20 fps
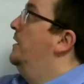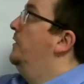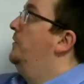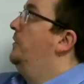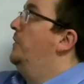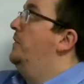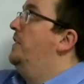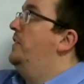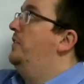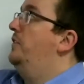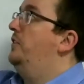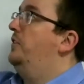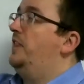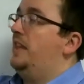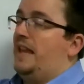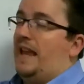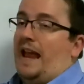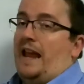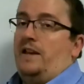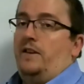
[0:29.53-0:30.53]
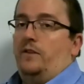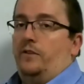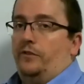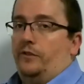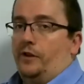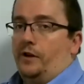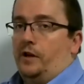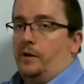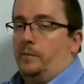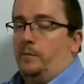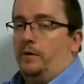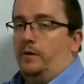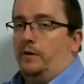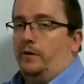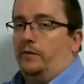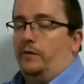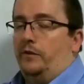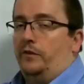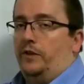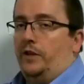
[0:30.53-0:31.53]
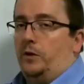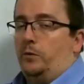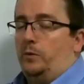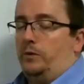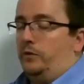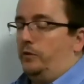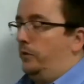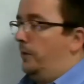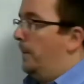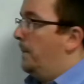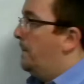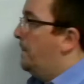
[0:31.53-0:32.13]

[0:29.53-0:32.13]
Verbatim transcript: so this is the nth term of the sequence.